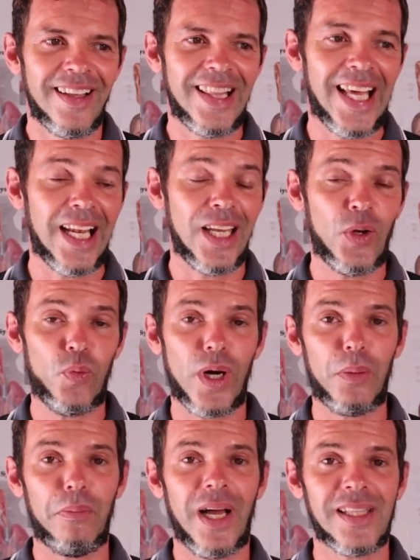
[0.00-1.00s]
then in
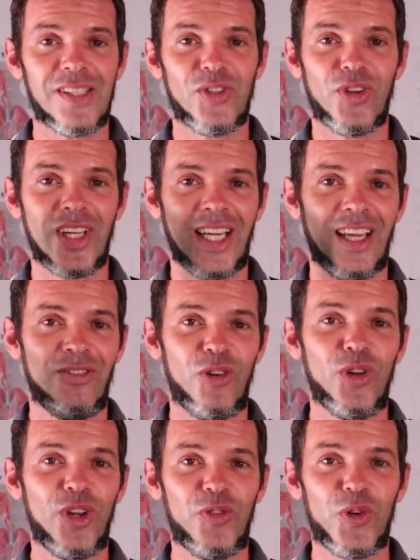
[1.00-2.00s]
1 month you're gonna have
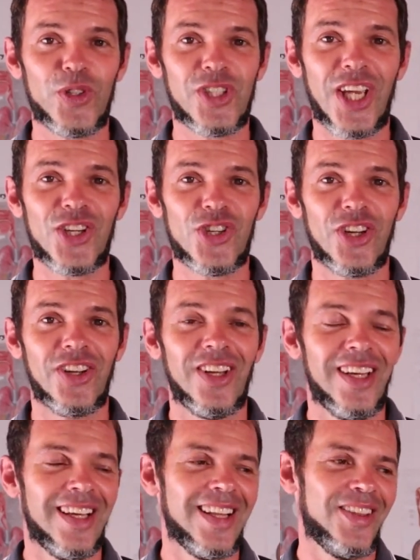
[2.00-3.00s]
only 4 sessions.
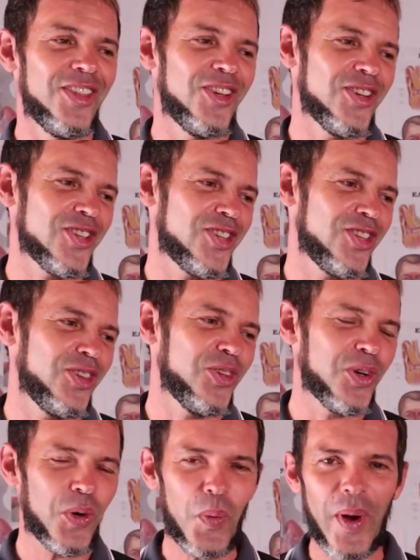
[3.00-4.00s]
There is
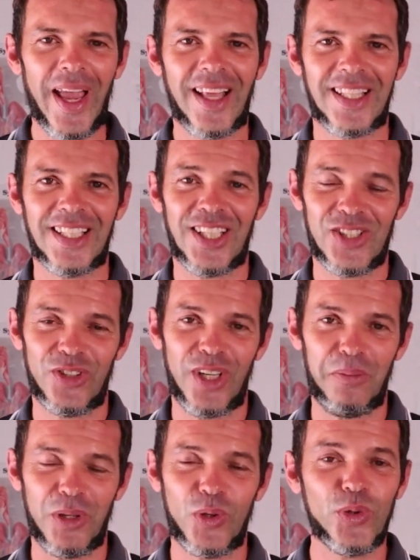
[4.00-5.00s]
no way that it's
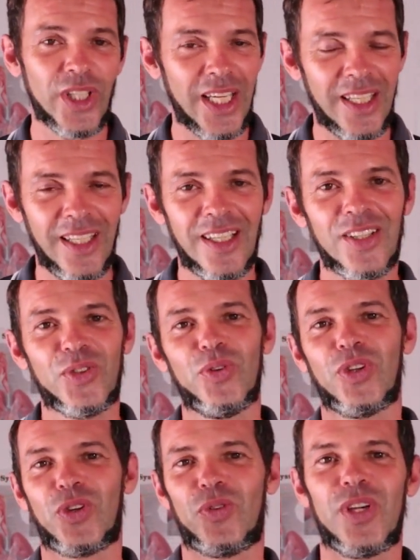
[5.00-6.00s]
gonna be a good idea to
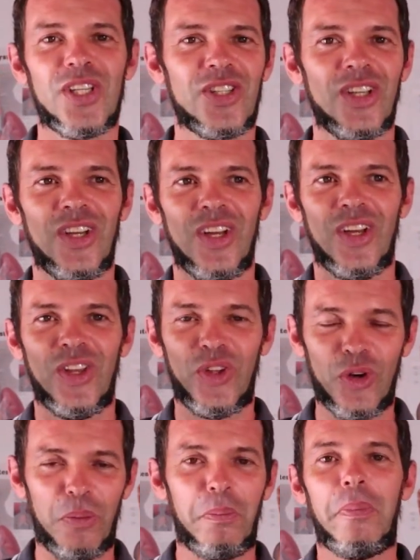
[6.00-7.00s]
increase
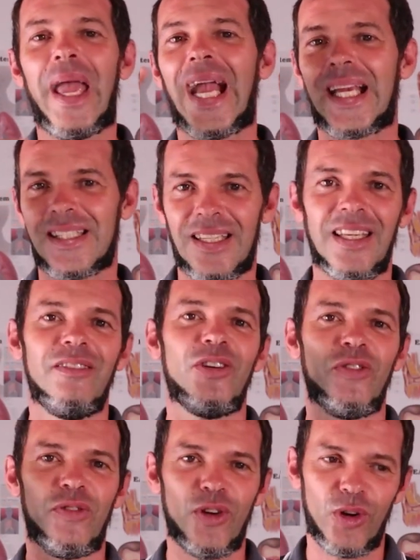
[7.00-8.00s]
your packs
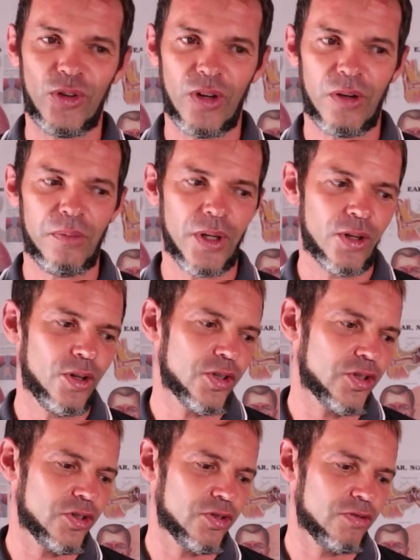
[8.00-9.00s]
even further,
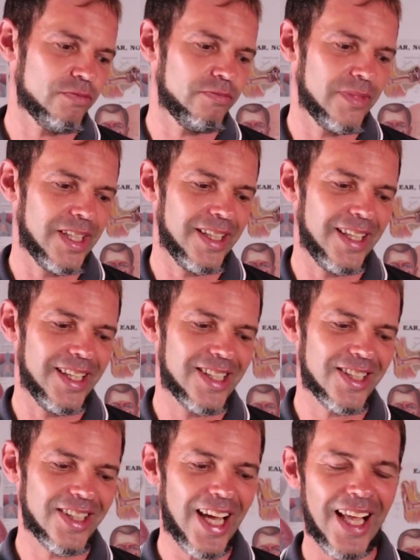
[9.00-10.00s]
because
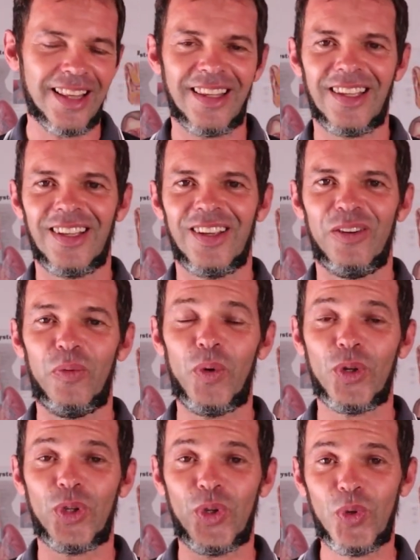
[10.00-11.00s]
it's not
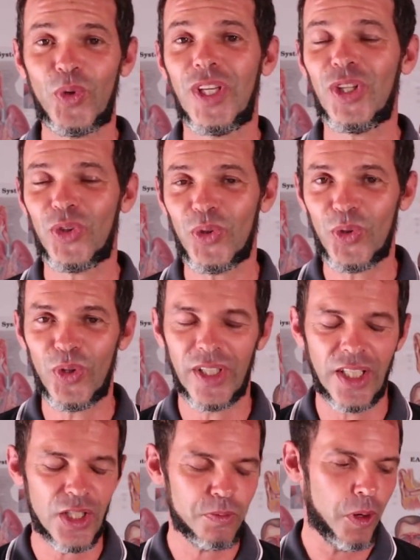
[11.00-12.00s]
what you need to do
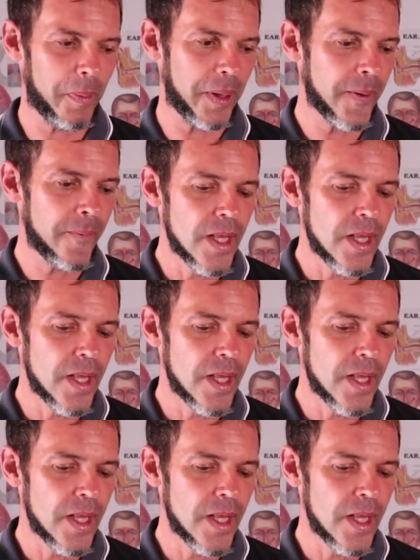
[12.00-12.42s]
at this moment.